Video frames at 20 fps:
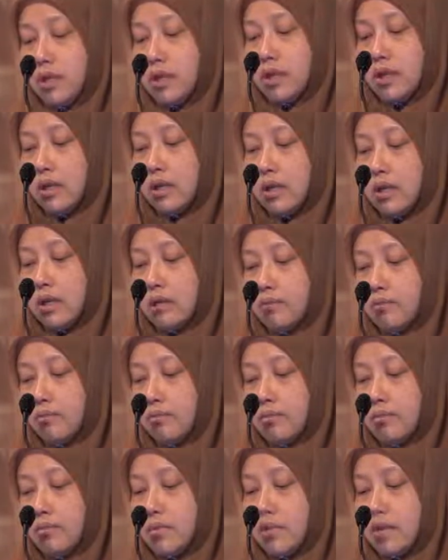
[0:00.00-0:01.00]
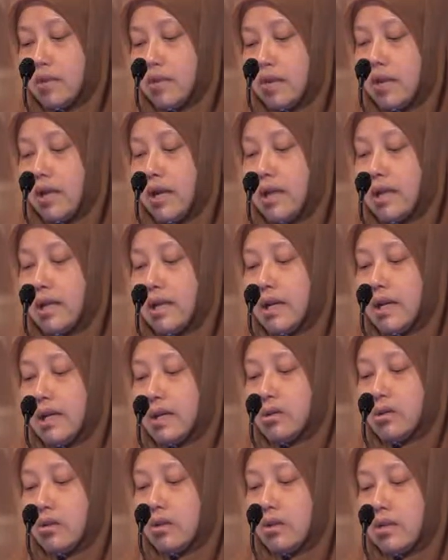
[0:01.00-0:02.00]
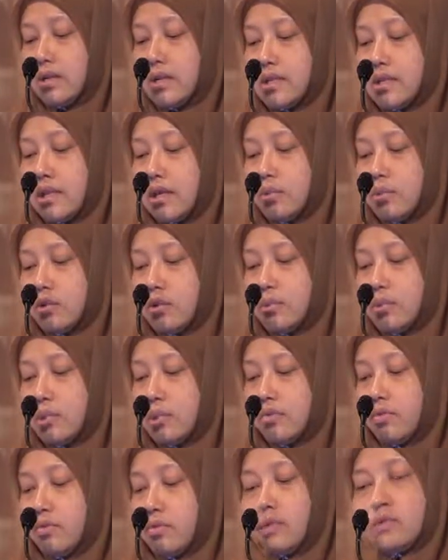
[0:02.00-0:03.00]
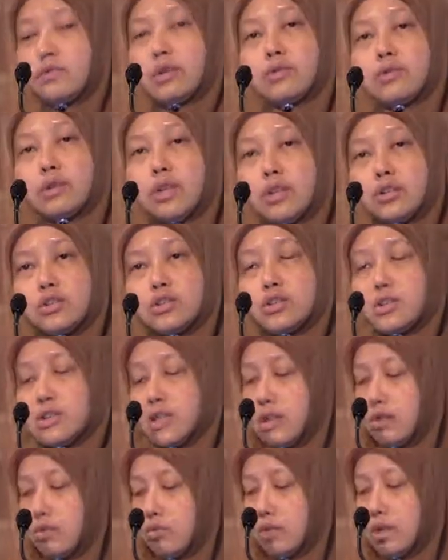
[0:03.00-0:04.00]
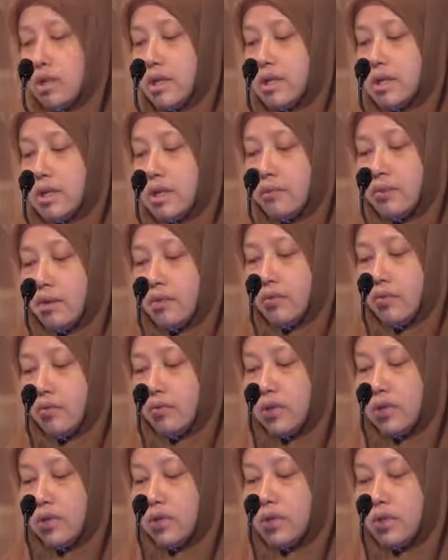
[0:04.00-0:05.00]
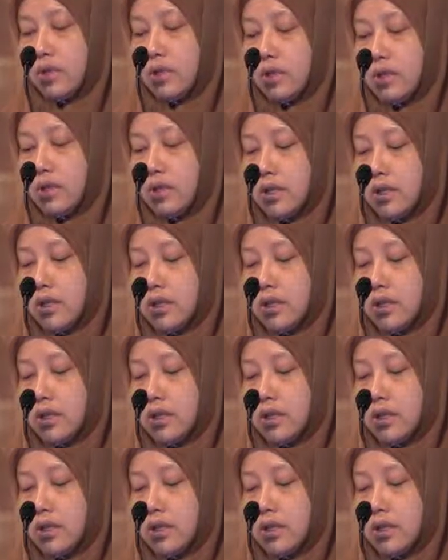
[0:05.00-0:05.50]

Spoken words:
guidelines on establishment of foundations including Islamic foundation.